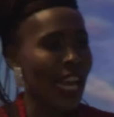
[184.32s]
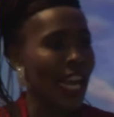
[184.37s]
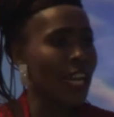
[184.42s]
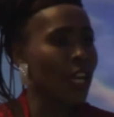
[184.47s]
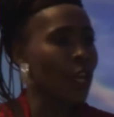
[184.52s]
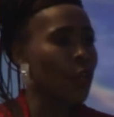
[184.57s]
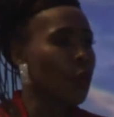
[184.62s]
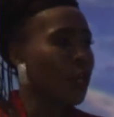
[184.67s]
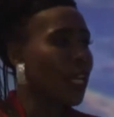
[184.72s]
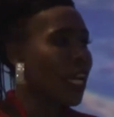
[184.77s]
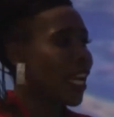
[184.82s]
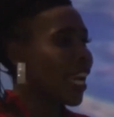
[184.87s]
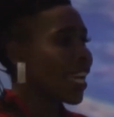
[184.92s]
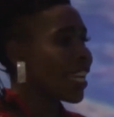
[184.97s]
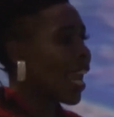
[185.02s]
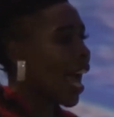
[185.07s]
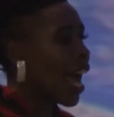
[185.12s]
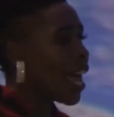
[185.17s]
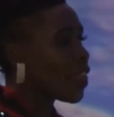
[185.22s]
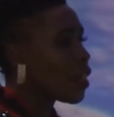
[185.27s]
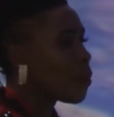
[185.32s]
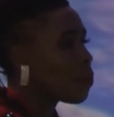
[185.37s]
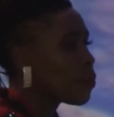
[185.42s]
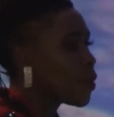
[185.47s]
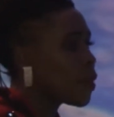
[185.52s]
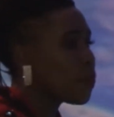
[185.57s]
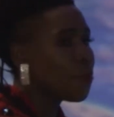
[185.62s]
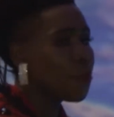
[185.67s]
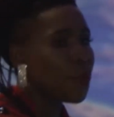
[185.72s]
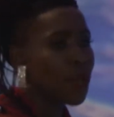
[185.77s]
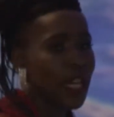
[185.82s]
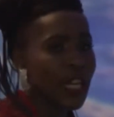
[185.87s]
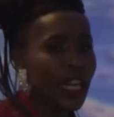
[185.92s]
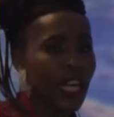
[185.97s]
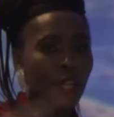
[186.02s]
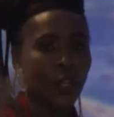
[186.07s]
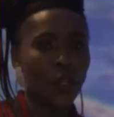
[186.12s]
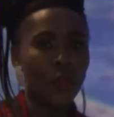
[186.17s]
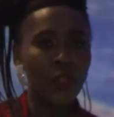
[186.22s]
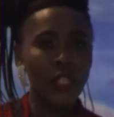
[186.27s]
and looking at other people and
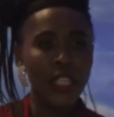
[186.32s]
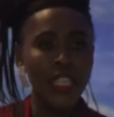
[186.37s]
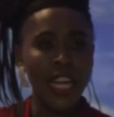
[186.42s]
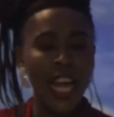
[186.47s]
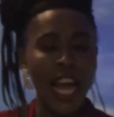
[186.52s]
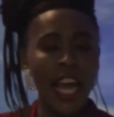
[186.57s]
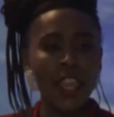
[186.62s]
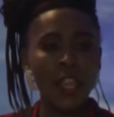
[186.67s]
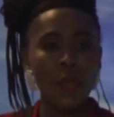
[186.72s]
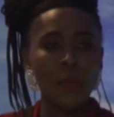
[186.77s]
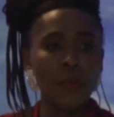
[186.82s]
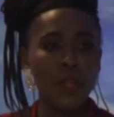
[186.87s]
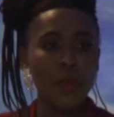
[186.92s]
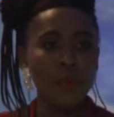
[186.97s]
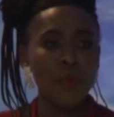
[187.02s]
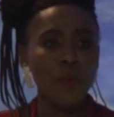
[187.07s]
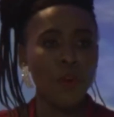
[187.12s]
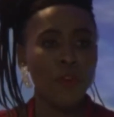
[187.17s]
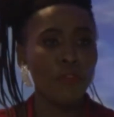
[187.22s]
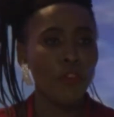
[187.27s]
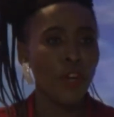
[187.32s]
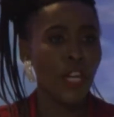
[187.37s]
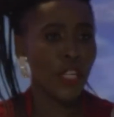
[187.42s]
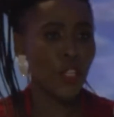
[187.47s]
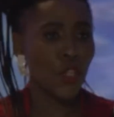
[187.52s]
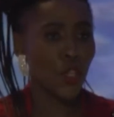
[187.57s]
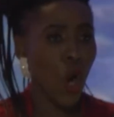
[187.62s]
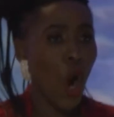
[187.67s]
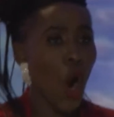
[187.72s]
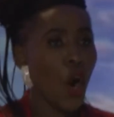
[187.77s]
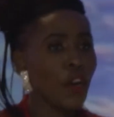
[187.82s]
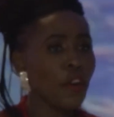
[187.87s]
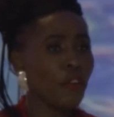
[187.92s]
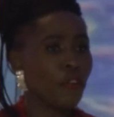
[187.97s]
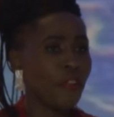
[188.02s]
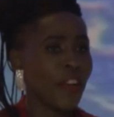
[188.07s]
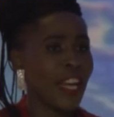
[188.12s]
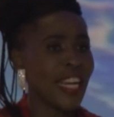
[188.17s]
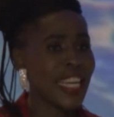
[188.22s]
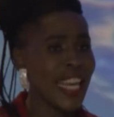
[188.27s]
accusing other people for his own
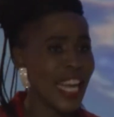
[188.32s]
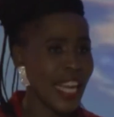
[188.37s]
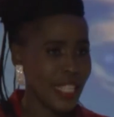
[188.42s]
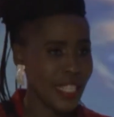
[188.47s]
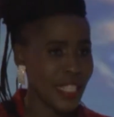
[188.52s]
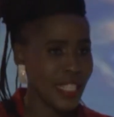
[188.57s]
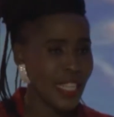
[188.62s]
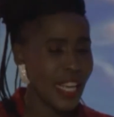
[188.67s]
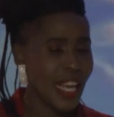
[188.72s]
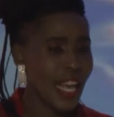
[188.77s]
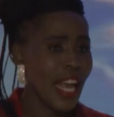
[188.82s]
failures.